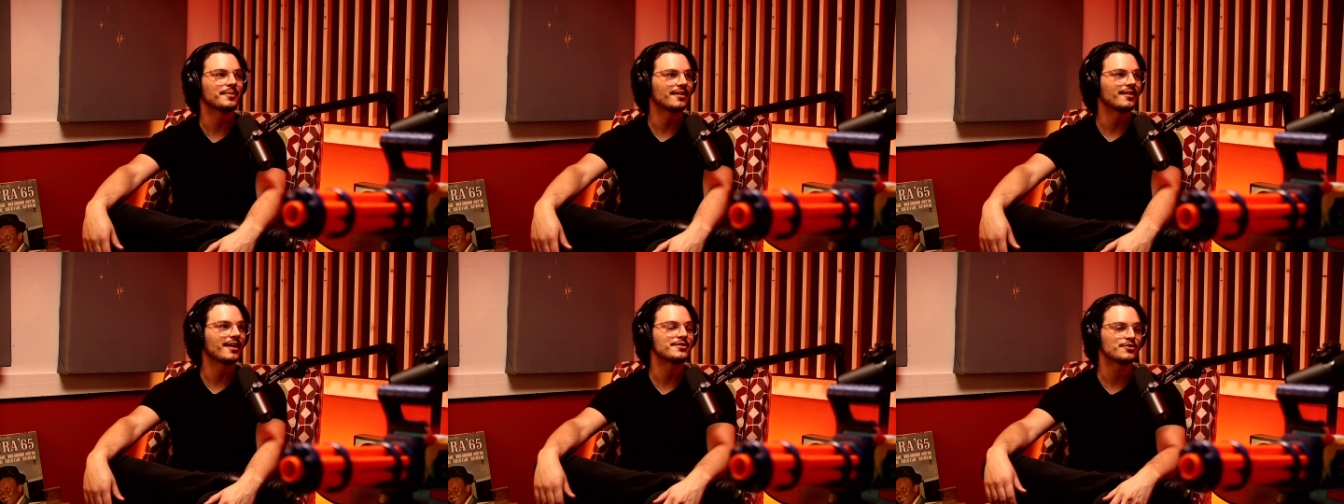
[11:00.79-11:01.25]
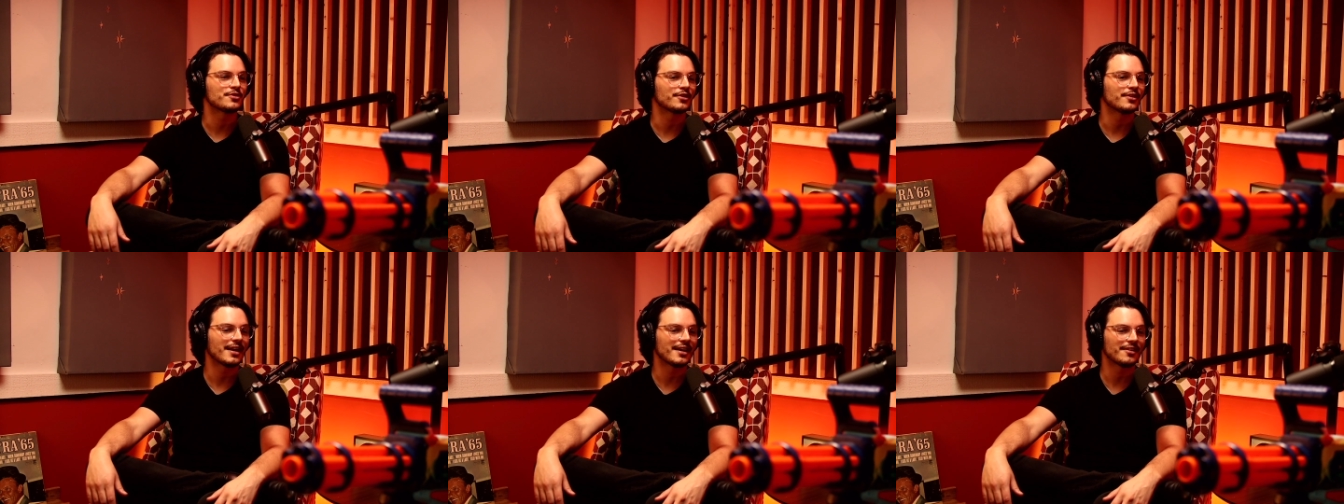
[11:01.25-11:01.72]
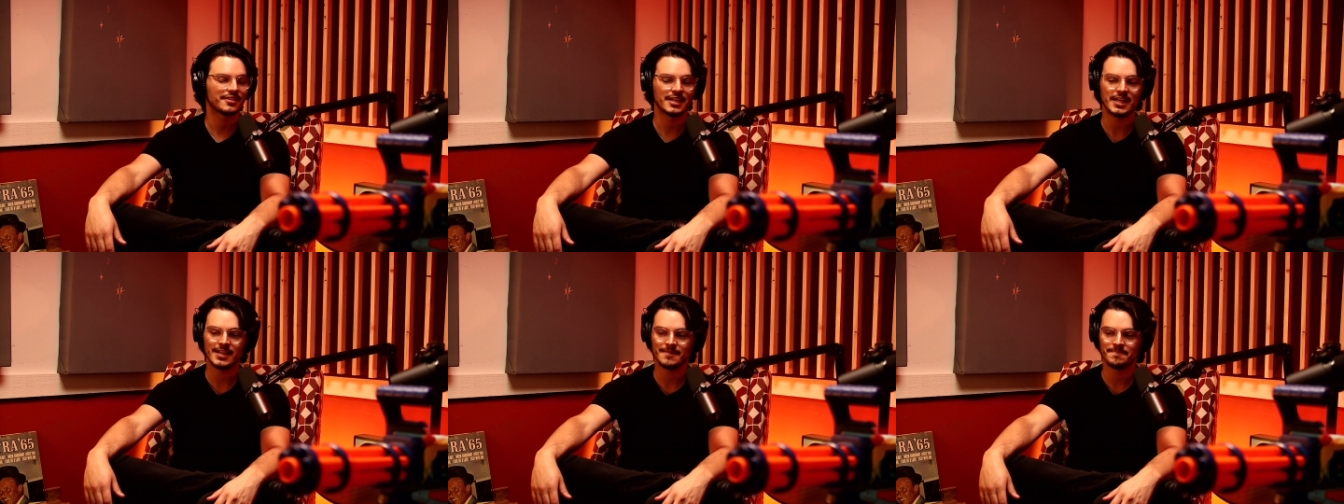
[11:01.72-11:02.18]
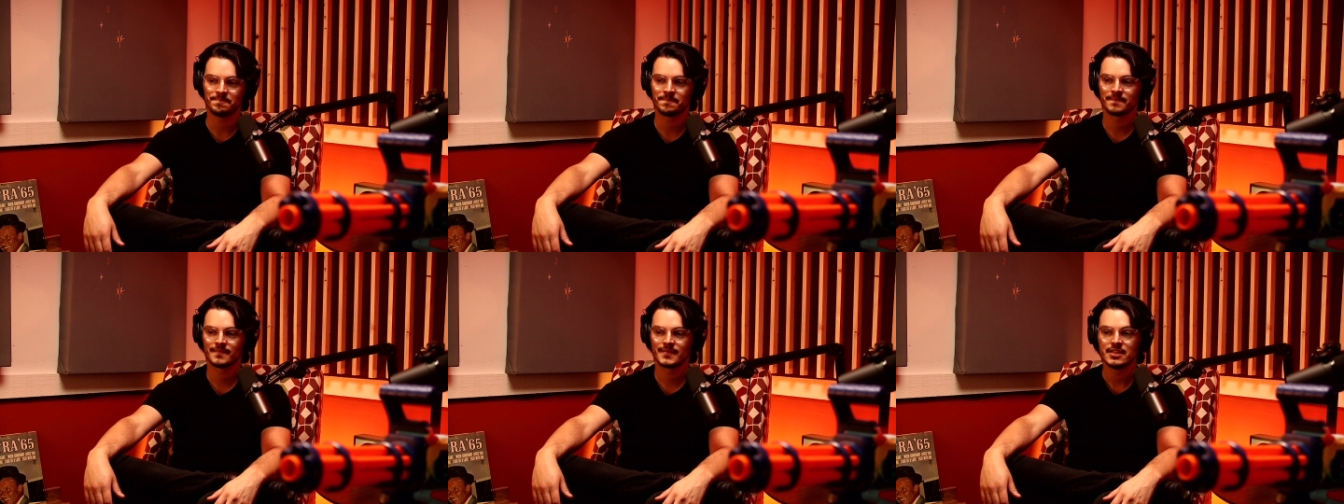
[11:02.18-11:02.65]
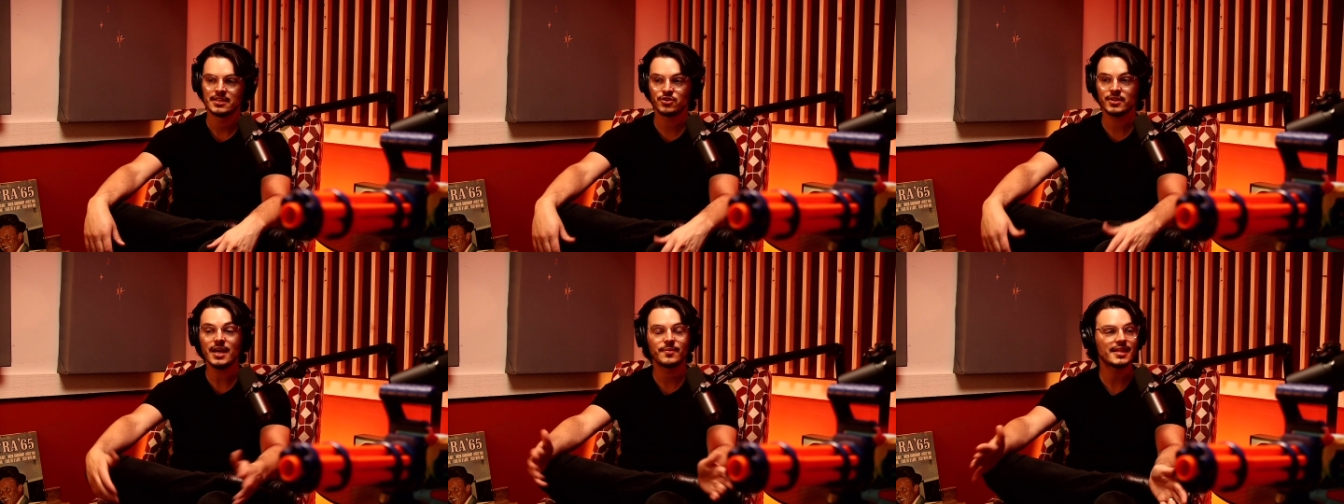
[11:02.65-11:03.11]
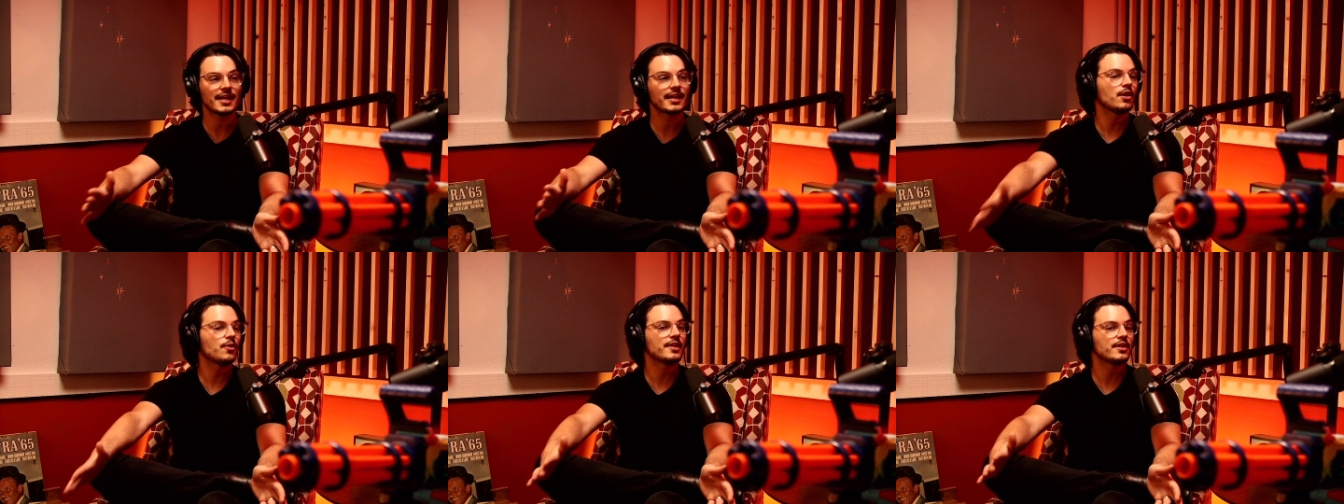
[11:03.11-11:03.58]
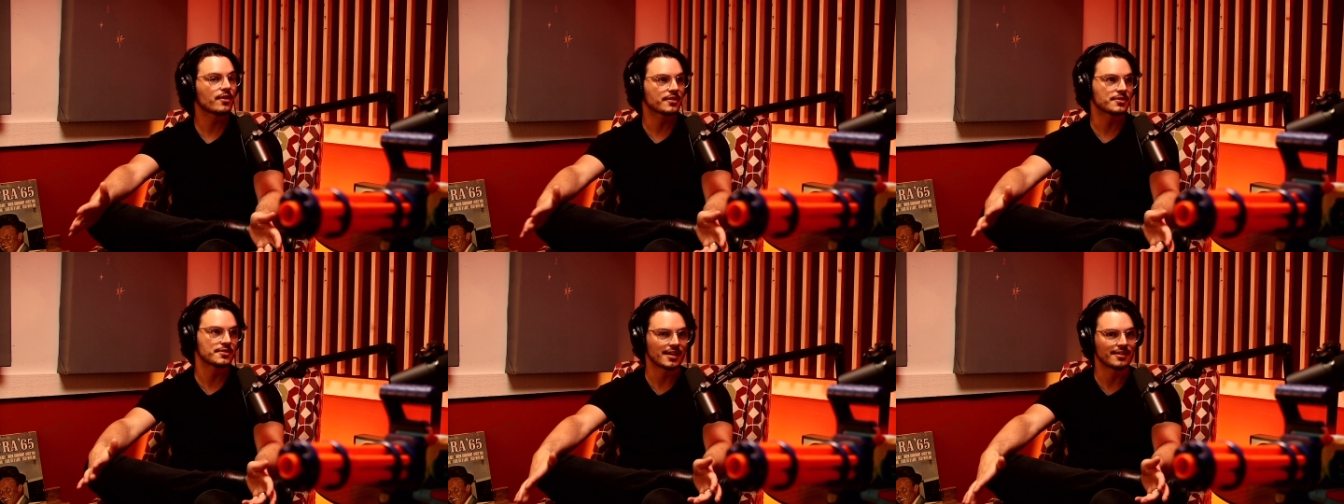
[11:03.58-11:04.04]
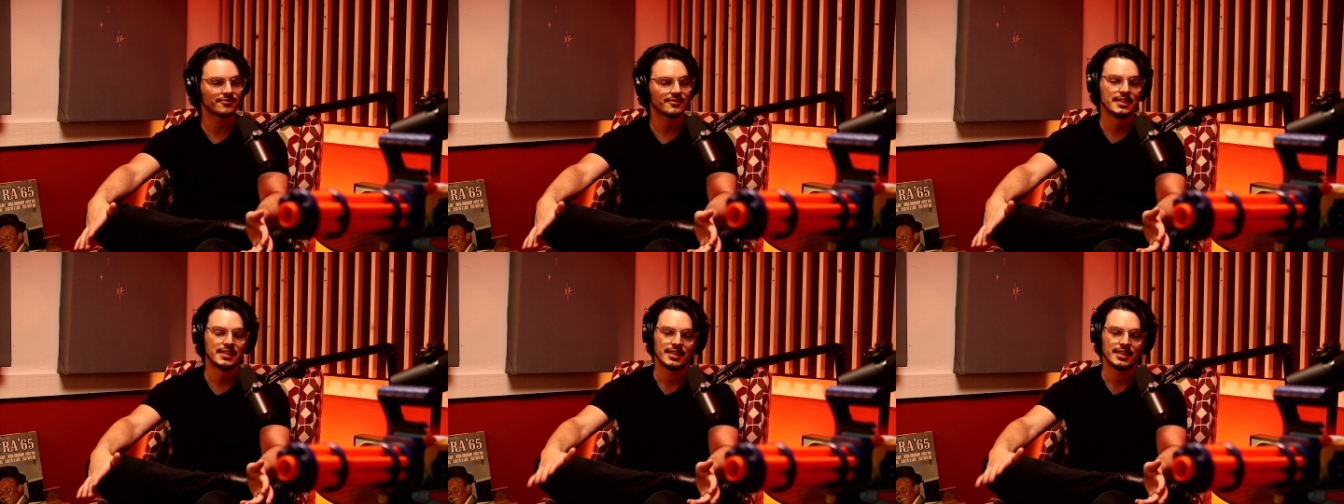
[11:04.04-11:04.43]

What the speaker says: when the lights are turned out. So with that glow in the dark stuff,